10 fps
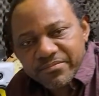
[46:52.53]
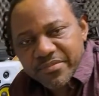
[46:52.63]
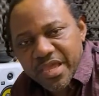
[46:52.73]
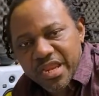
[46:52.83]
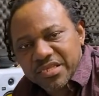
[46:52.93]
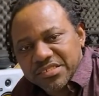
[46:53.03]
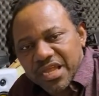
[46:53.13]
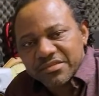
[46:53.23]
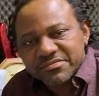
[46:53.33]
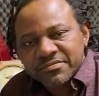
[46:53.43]
You
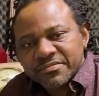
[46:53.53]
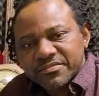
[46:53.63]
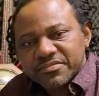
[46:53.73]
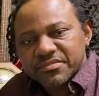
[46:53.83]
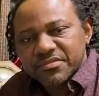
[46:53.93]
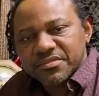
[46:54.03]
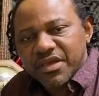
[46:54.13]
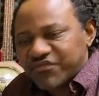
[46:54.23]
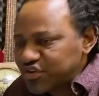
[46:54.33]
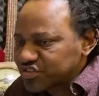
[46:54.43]
understand? You
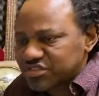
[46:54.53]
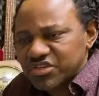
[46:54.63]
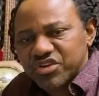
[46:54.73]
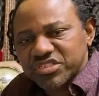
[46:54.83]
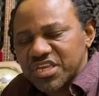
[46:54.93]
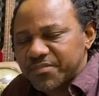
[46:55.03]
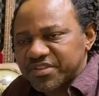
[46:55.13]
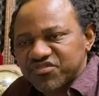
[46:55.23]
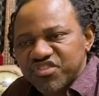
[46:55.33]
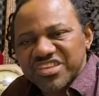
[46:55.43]
have to just, you just keep
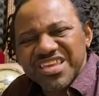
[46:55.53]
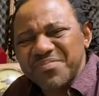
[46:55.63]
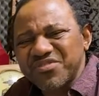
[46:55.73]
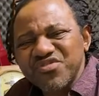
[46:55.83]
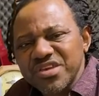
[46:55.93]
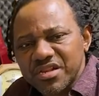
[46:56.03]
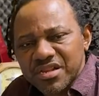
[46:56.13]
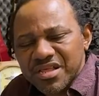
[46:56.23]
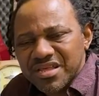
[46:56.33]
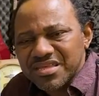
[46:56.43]
it straight. Keep it real.
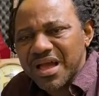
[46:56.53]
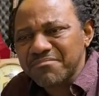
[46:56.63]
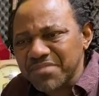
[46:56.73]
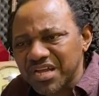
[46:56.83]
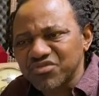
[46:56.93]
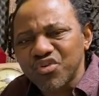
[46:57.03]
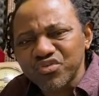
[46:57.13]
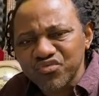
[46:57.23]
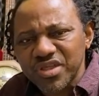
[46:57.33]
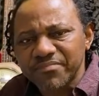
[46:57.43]
Yeah, man,
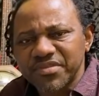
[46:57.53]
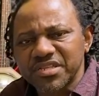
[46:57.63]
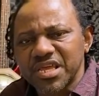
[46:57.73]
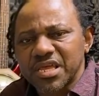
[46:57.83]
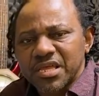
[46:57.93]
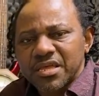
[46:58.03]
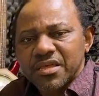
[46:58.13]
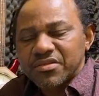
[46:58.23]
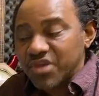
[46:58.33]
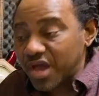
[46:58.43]
don't do them thing there.
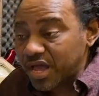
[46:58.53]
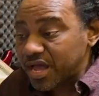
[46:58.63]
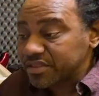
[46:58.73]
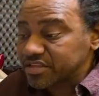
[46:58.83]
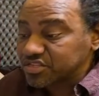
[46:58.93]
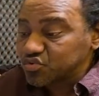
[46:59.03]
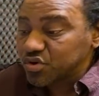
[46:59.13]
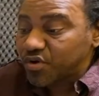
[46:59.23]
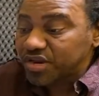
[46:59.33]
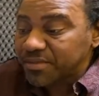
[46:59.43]
You're artist, you
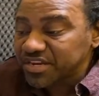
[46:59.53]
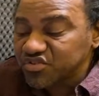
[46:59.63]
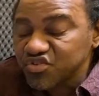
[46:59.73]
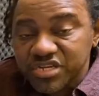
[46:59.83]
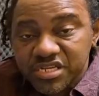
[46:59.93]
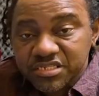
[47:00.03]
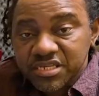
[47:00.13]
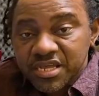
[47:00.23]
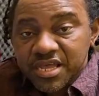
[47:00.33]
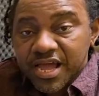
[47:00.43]
don't want nobody do this.
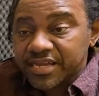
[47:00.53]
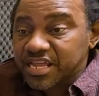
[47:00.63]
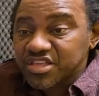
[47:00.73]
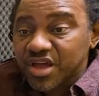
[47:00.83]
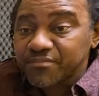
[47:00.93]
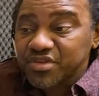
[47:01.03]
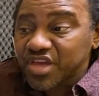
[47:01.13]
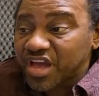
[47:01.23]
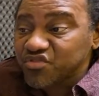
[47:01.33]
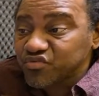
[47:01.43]
And then you,
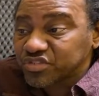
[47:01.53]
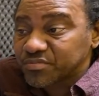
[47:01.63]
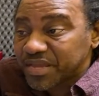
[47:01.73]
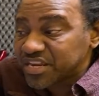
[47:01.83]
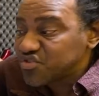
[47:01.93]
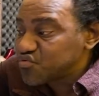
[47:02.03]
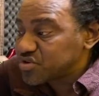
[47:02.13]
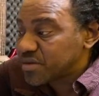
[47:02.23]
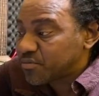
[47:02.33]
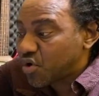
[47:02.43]
you use, make the
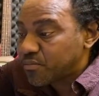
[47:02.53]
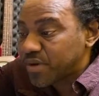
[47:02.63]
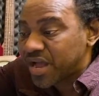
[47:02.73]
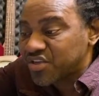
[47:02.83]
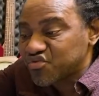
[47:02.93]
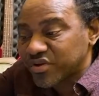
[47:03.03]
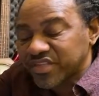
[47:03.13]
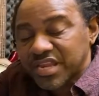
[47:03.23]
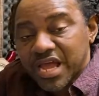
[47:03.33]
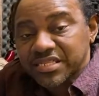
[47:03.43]
youth them come and you as
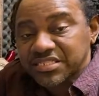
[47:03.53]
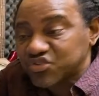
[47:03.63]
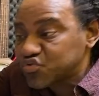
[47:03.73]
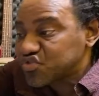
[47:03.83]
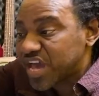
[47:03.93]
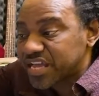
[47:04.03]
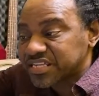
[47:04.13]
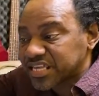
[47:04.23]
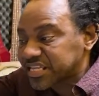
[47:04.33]
an artist, you join it as